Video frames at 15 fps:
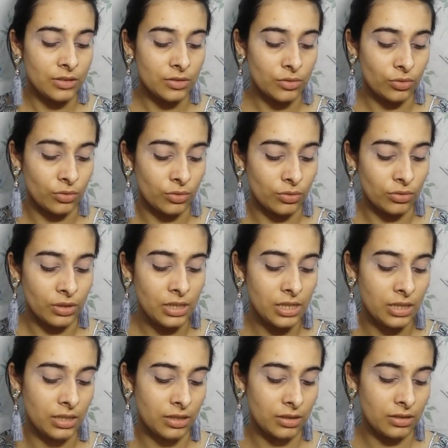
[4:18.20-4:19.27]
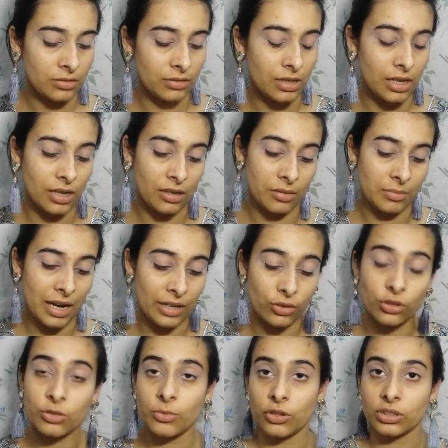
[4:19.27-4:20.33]
So I
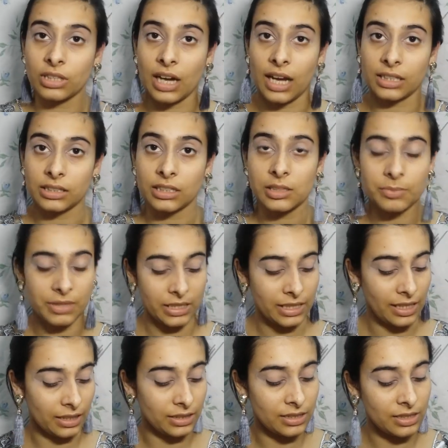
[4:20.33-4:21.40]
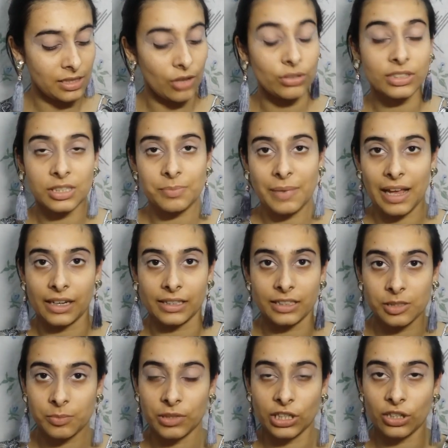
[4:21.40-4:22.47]
don't know about the others, but yeah, this is how this
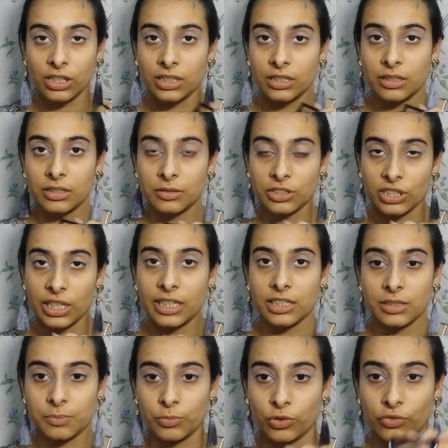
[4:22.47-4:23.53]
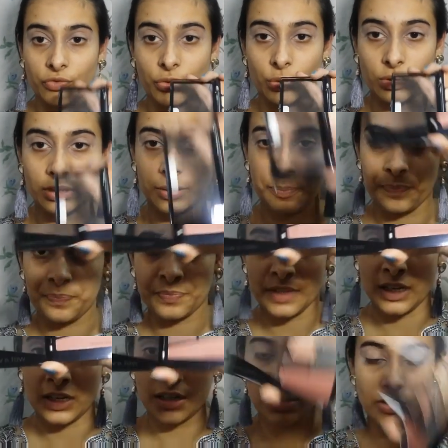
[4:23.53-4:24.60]
particular shade is put forth,
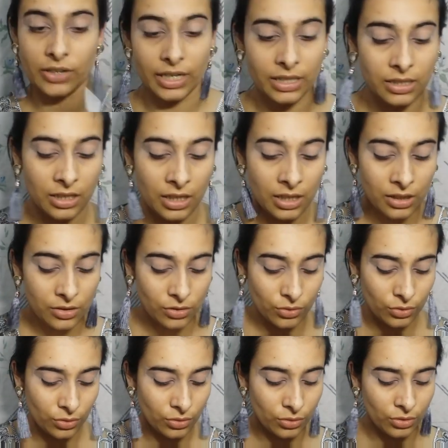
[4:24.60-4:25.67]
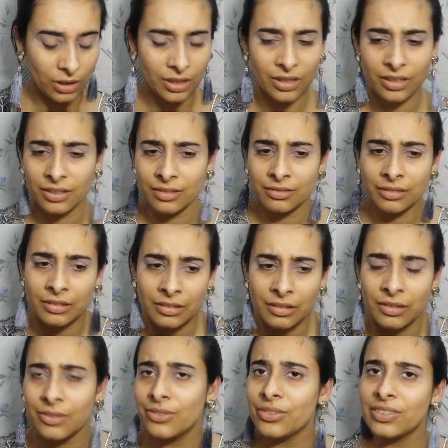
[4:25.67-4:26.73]
right? So
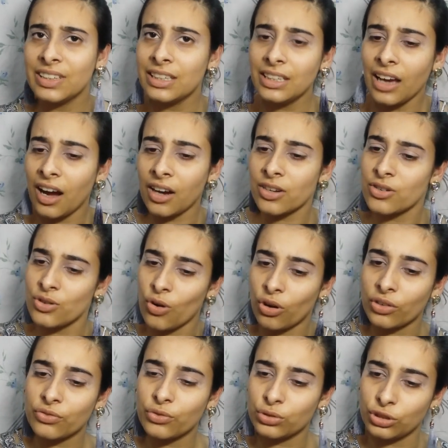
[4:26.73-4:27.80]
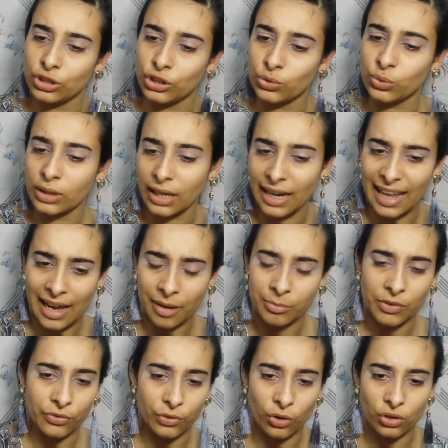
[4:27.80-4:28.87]
we are not for the nude
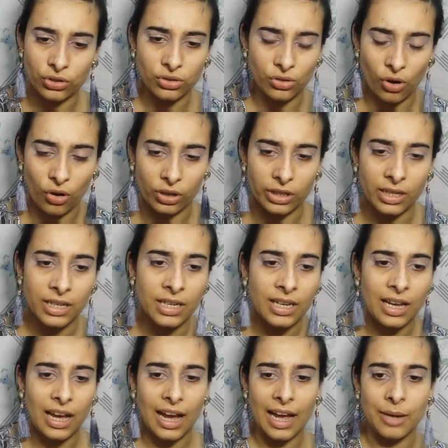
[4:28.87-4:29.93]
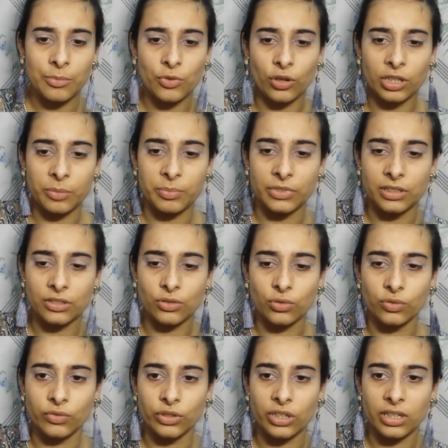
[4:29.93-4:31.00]
glam, of course not. I am not a person
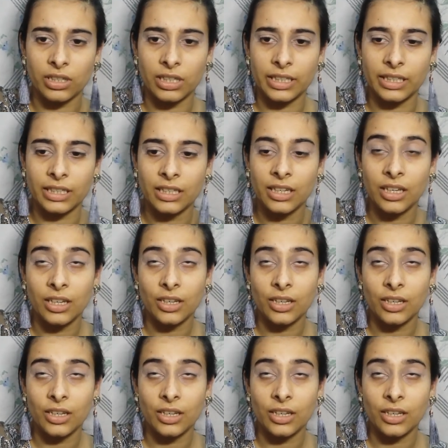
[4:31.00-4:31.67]
who would really